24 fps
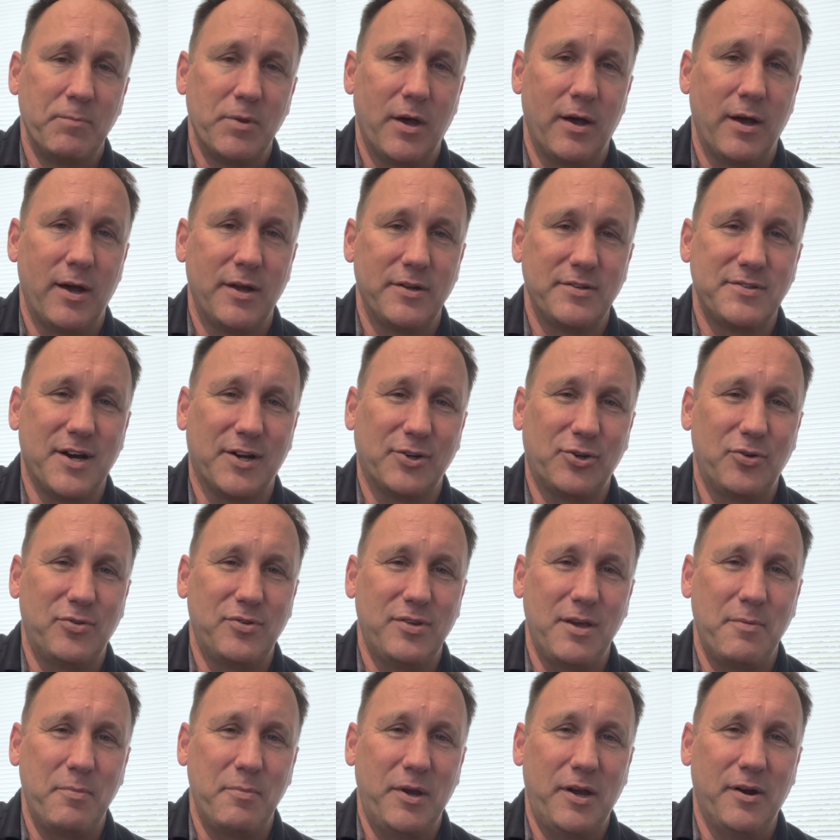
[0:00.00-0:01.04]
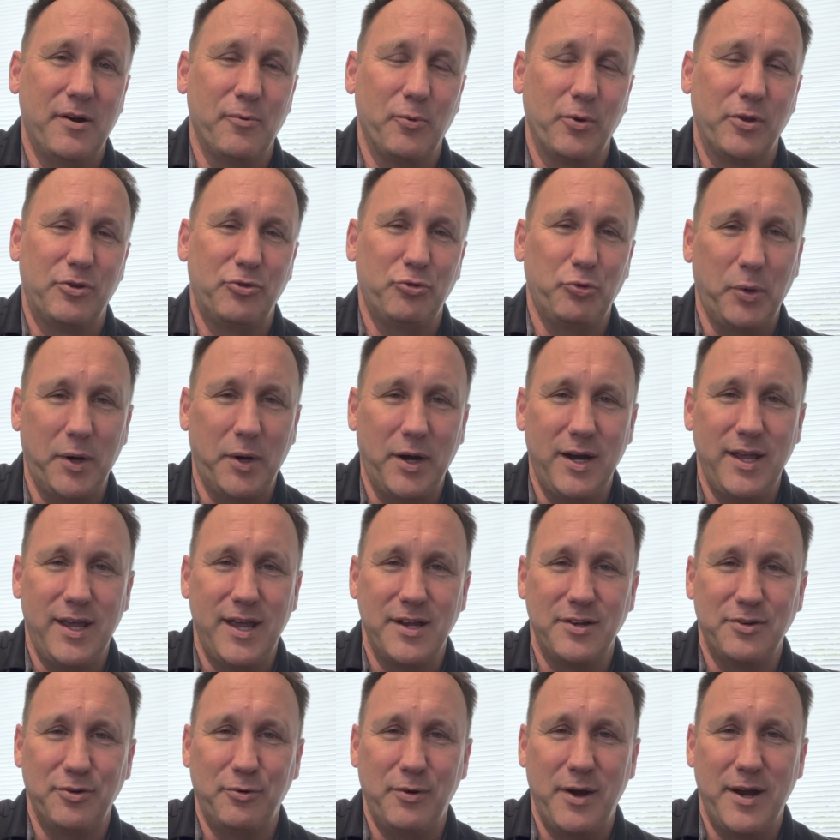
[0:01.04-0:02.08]
It's Dr. Tim here with Trinity
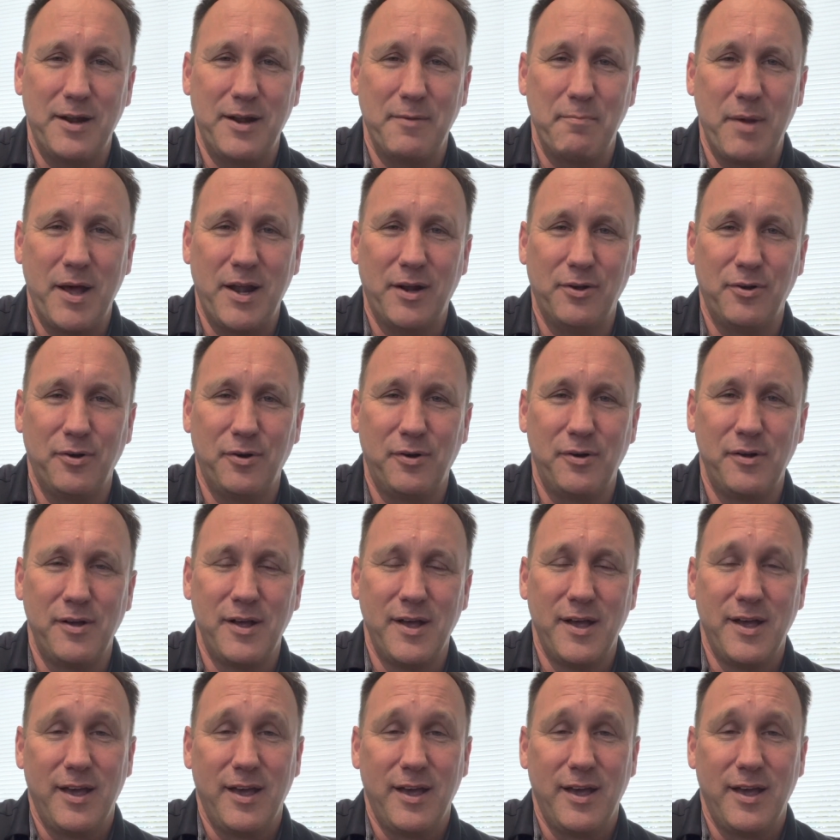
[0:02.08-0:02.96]
Integrated Medical.